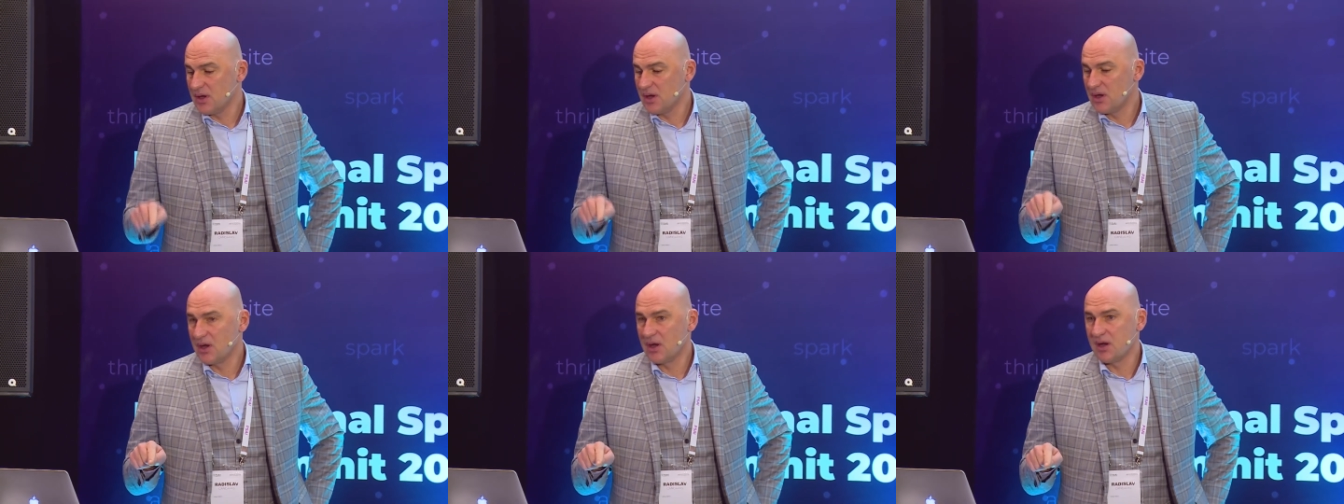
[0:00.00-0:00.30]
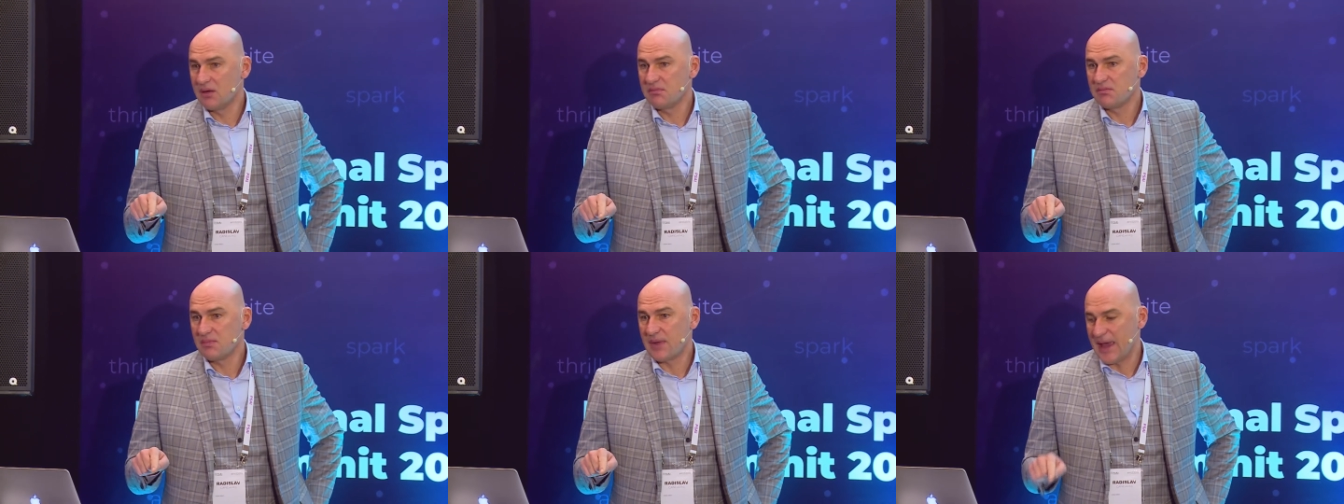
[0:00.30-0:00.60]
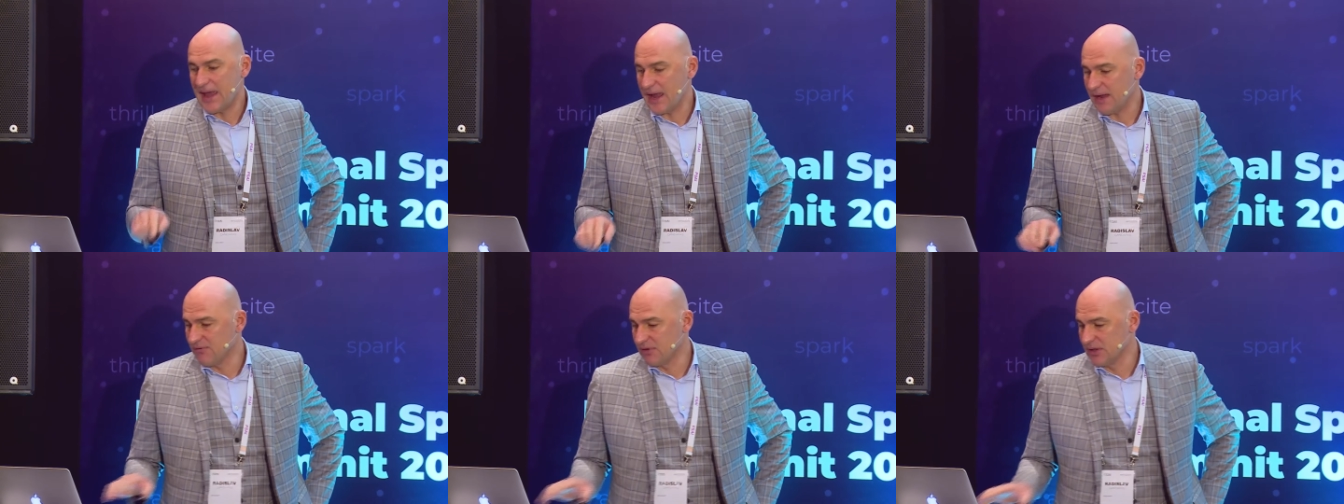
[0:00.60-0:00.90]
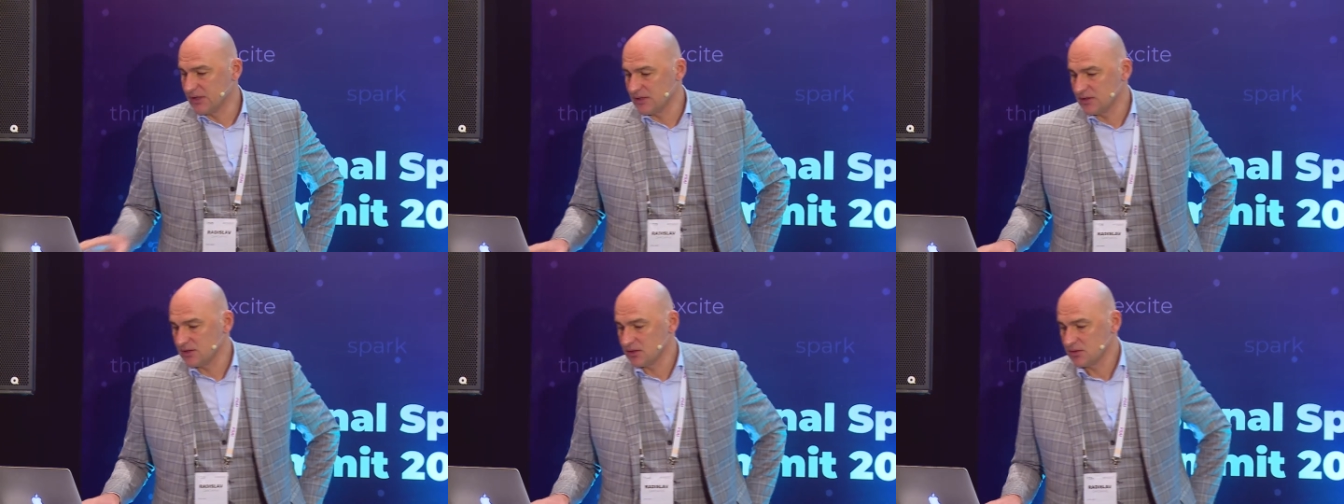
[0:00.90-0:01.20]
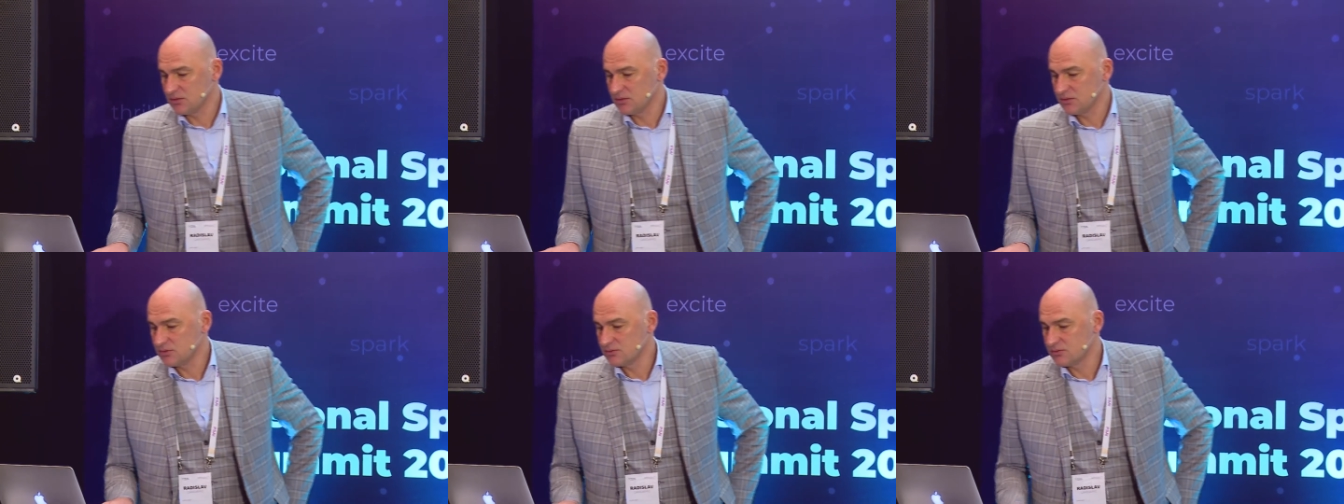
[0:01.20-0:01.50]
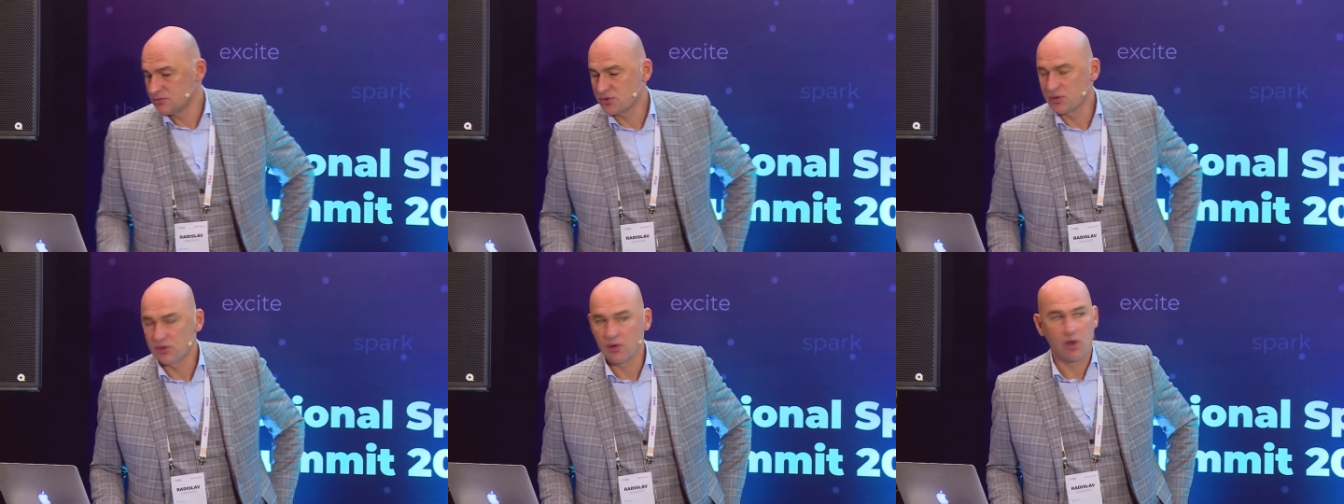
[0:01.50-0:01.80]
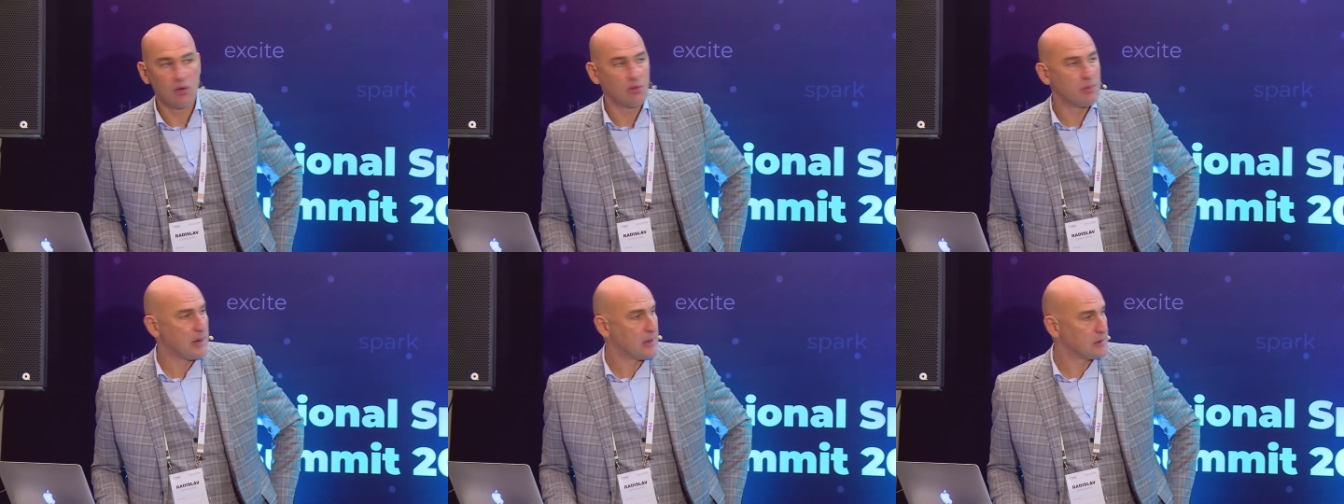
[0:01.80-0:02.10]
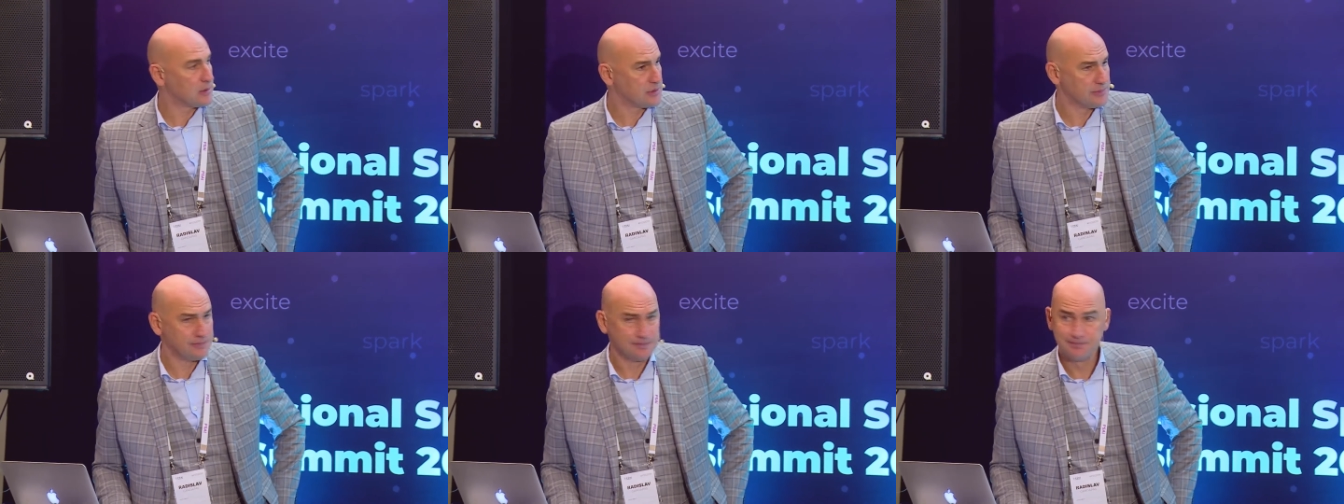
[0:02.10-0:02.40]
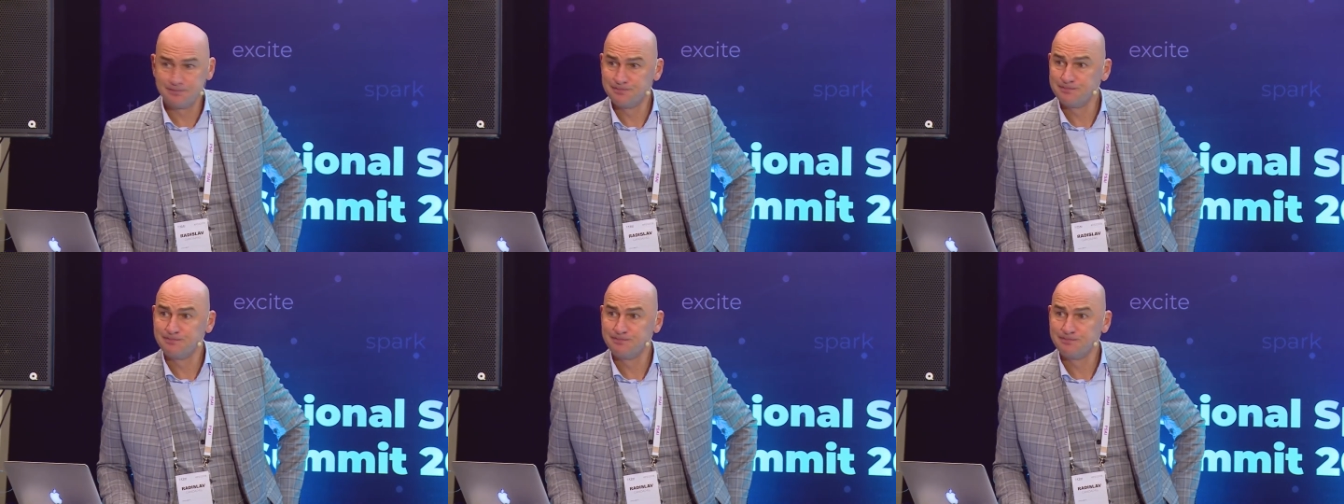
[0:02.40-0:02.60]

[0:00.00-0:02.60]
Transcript: uh, I have a little to glow about.